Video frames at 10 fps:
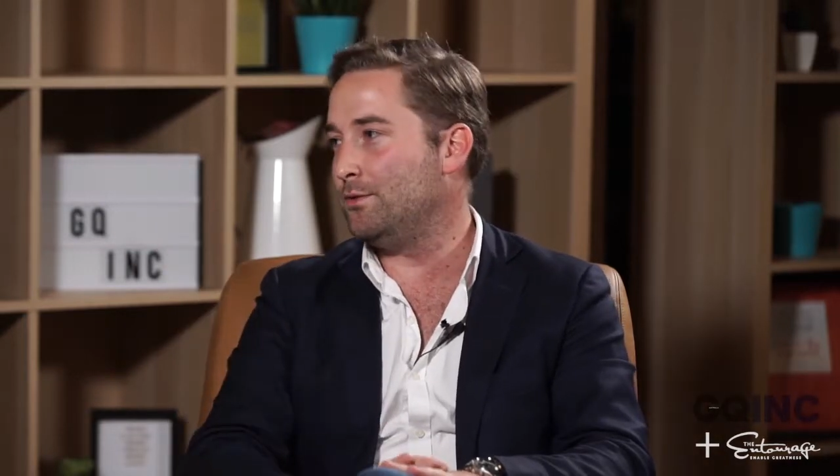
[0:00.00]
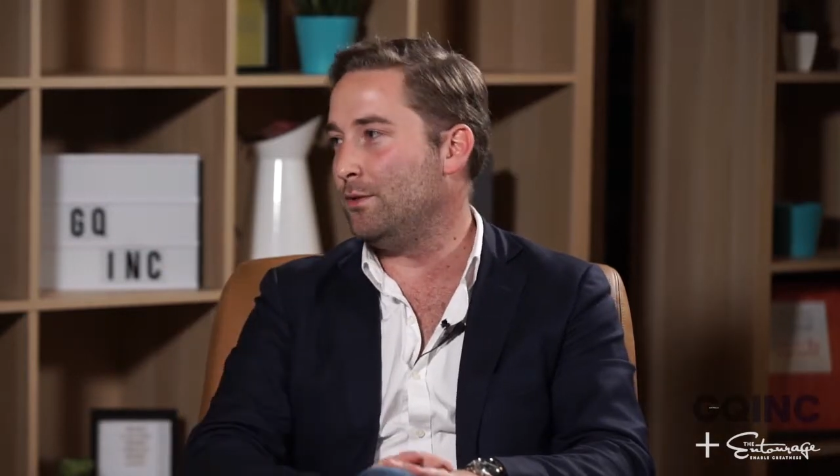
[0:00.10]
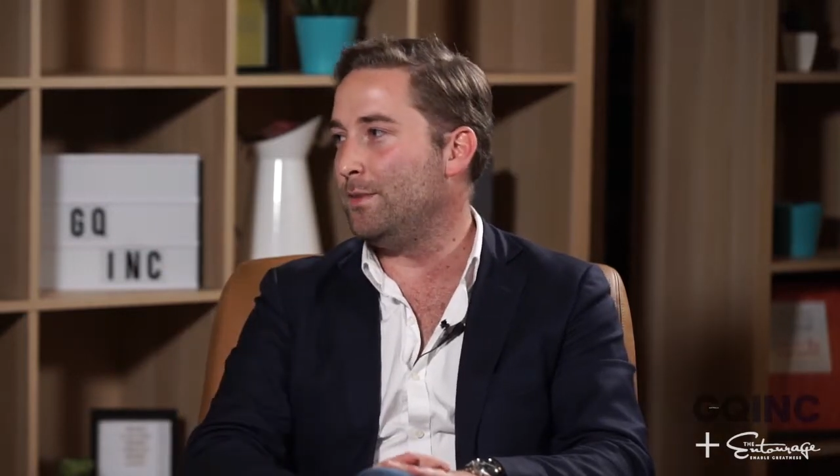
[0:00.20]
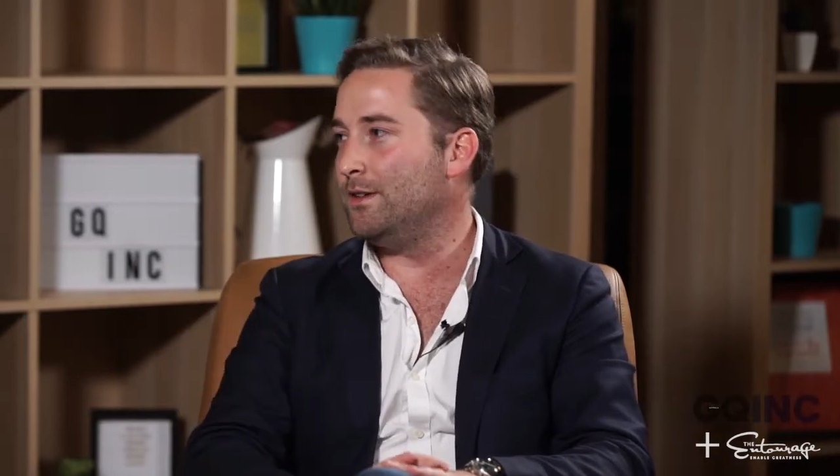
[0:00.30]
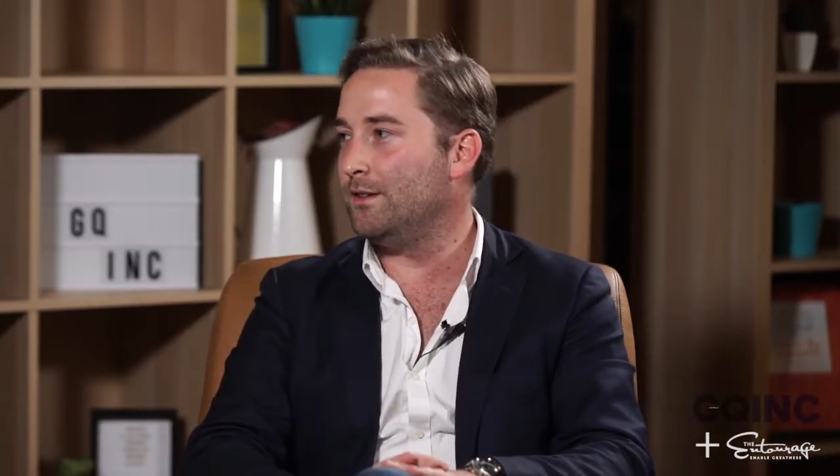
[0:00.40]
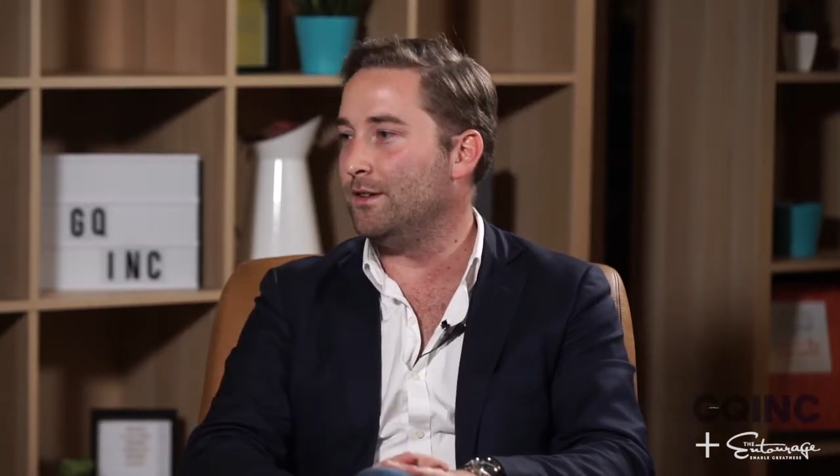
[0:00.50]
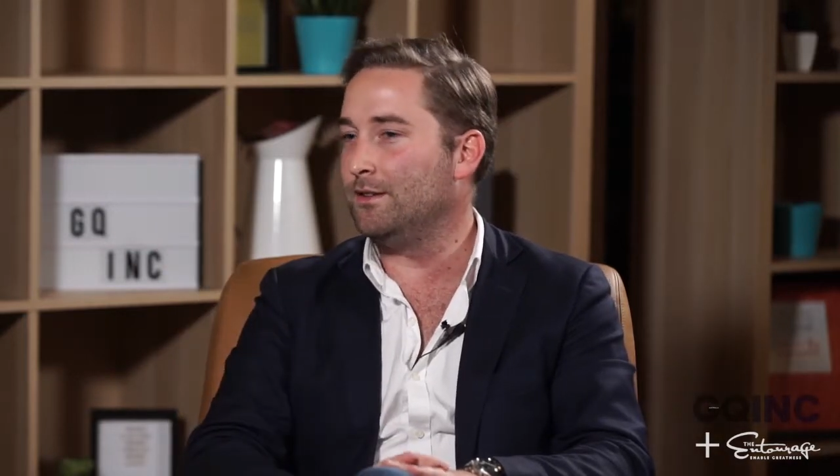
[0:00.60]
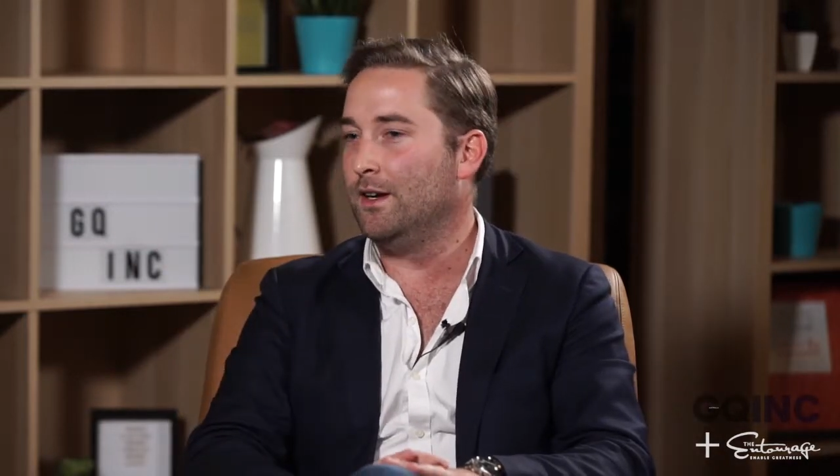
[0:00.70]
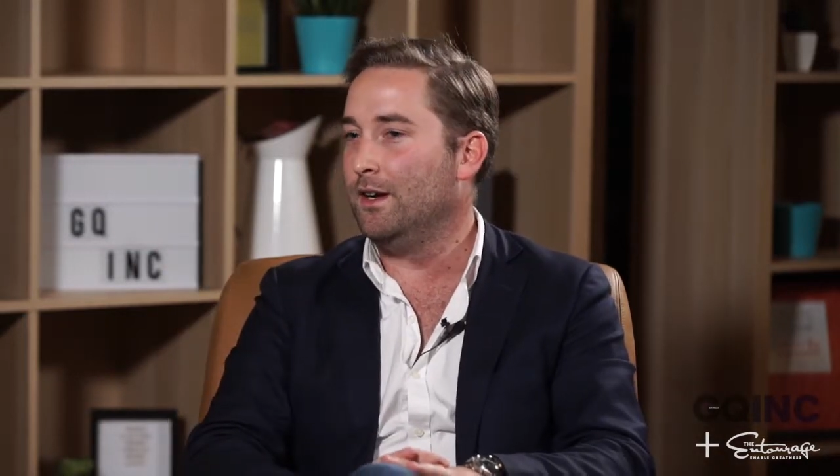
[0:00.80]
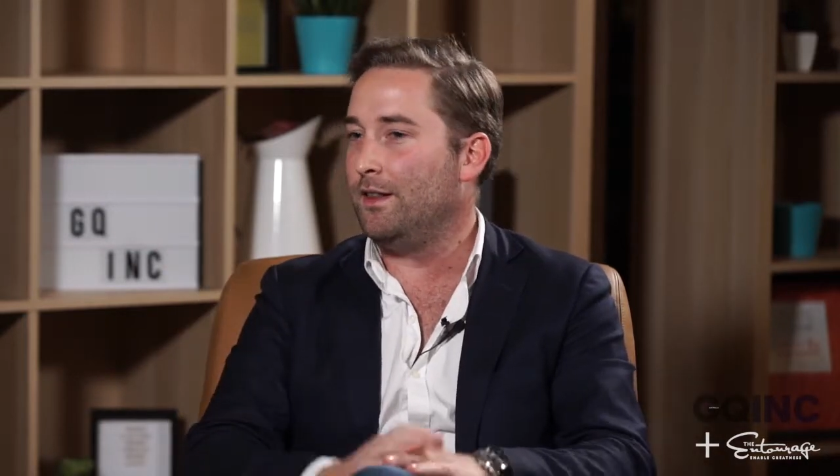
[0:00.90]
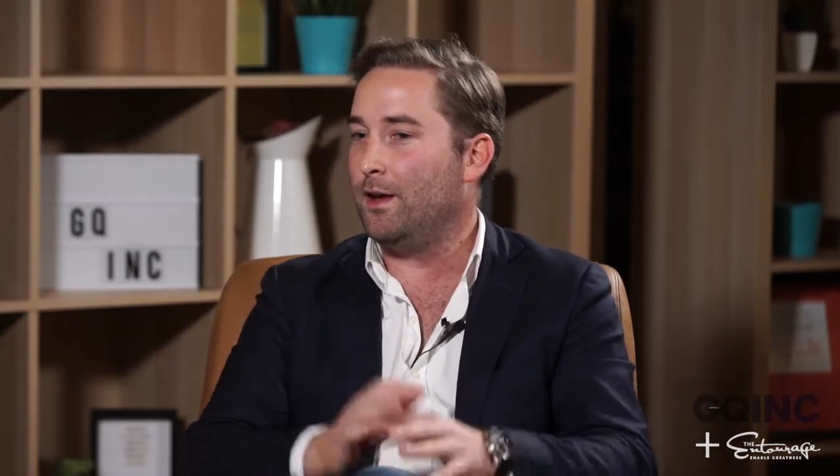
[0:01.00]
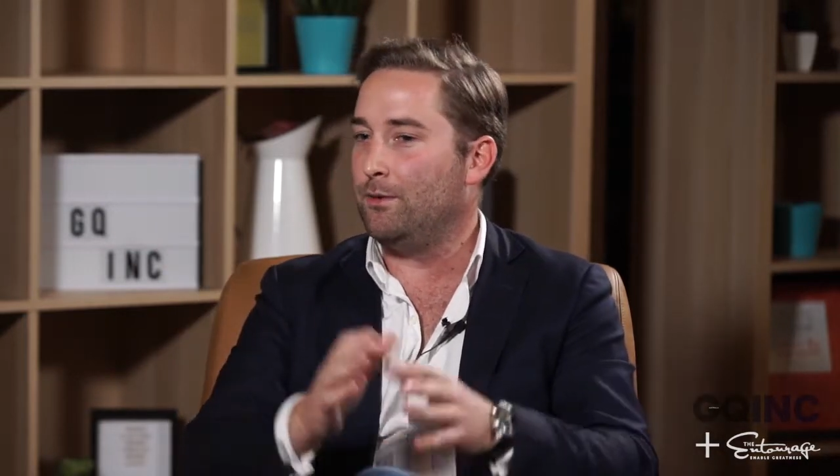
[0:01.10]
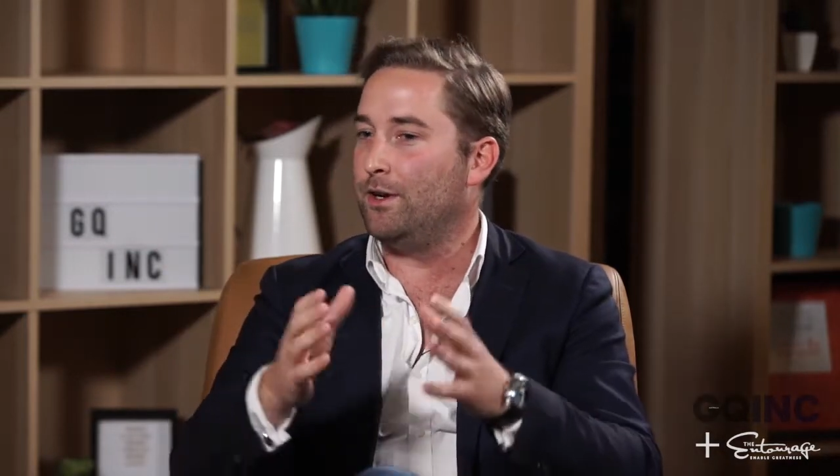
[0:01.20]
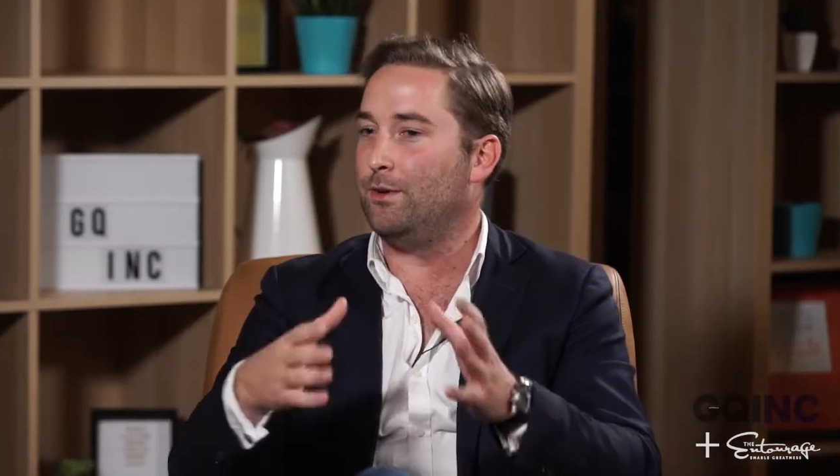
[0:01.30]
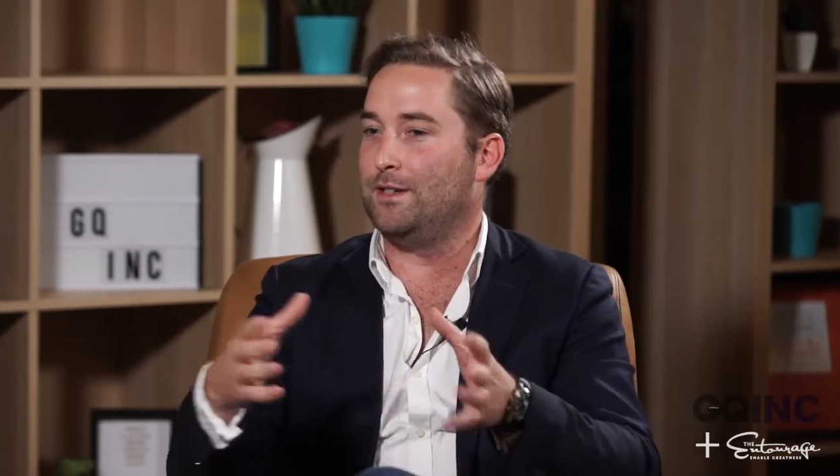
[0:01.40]
into a business, they
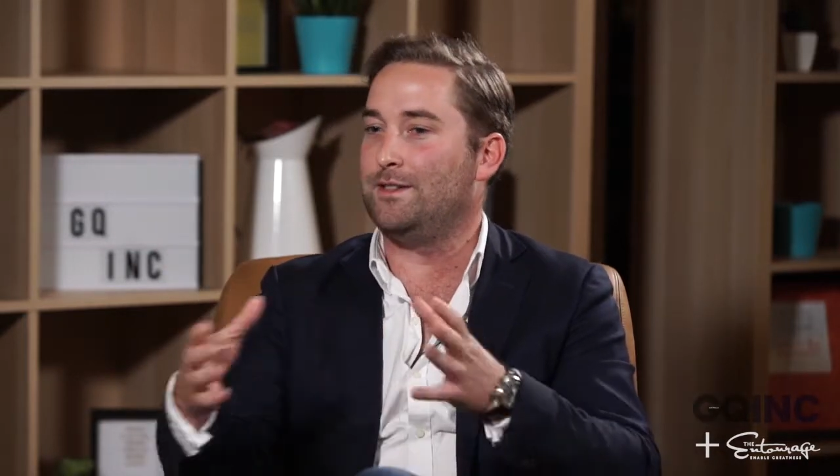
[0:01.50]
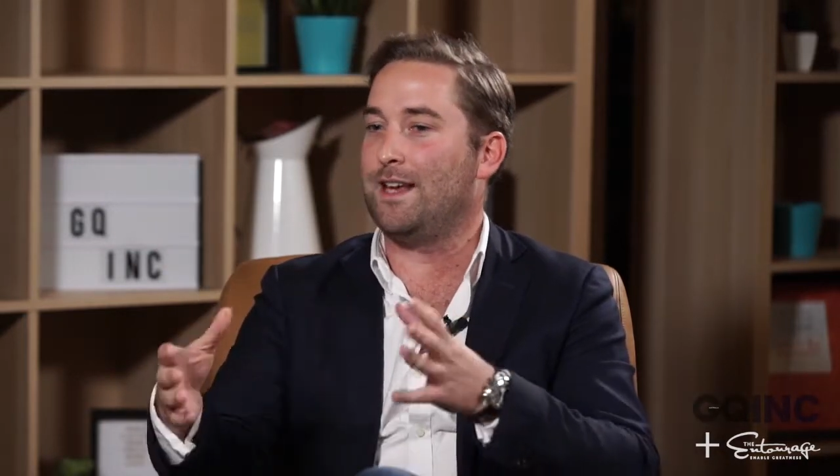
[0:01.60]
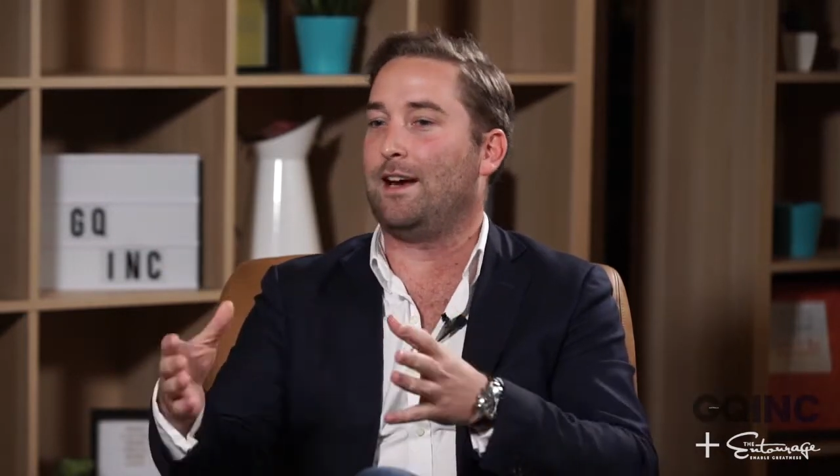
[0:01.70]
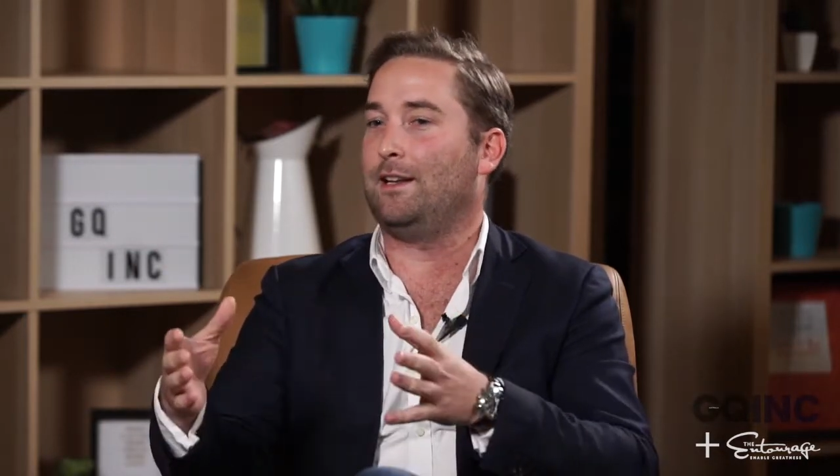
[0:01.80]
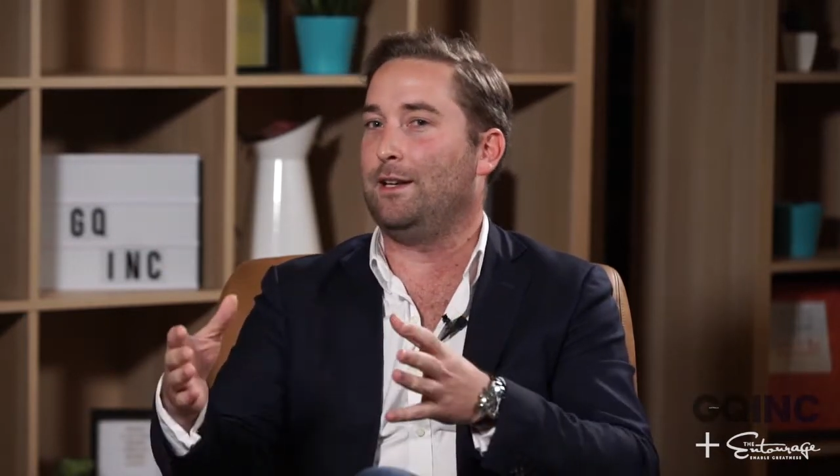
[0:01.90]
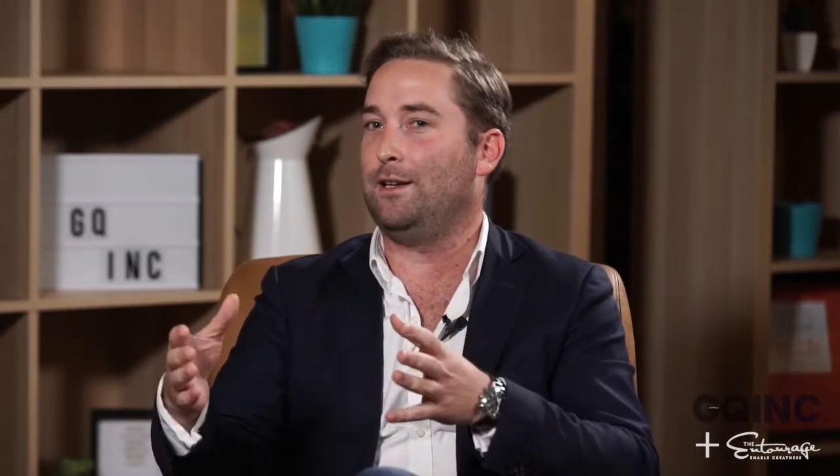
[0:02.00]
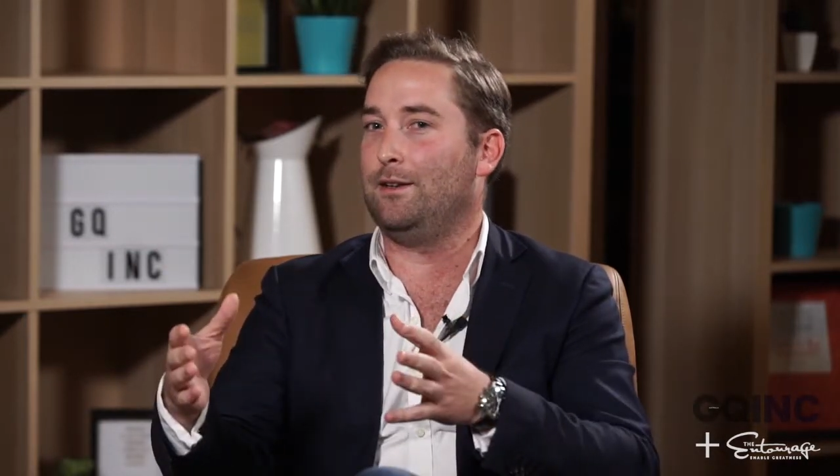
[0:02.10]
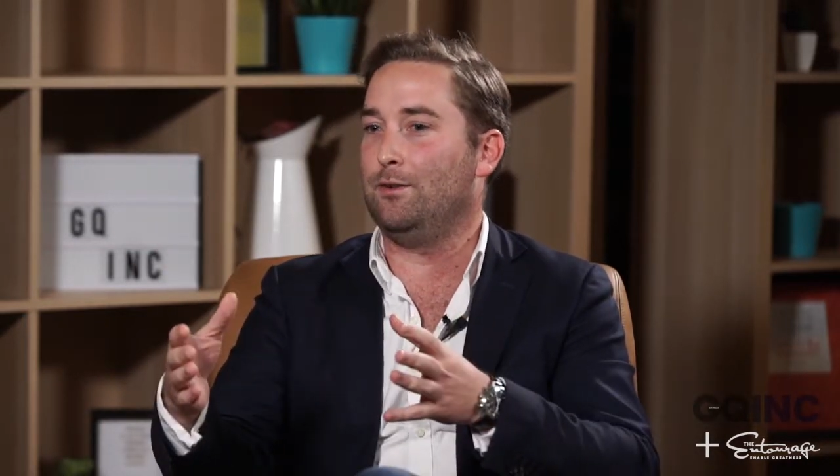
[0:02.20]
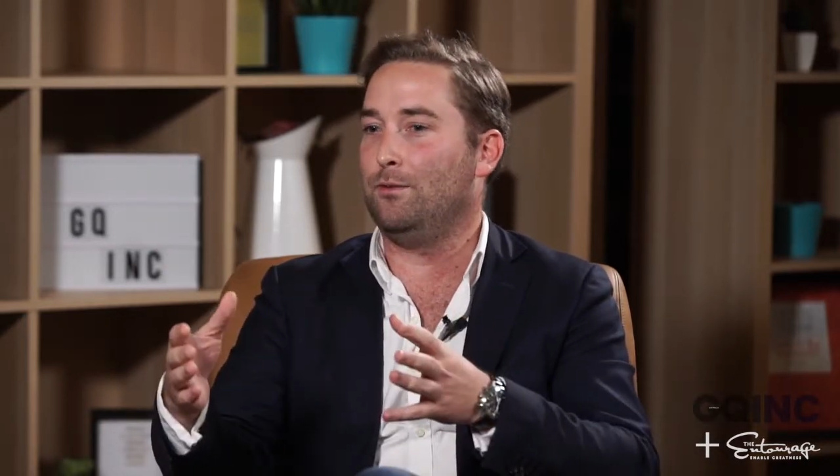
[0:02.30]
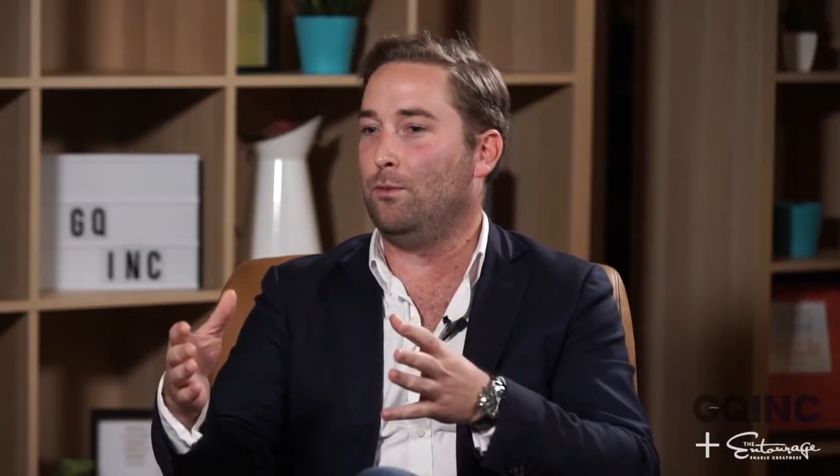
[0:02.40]
want to know exactly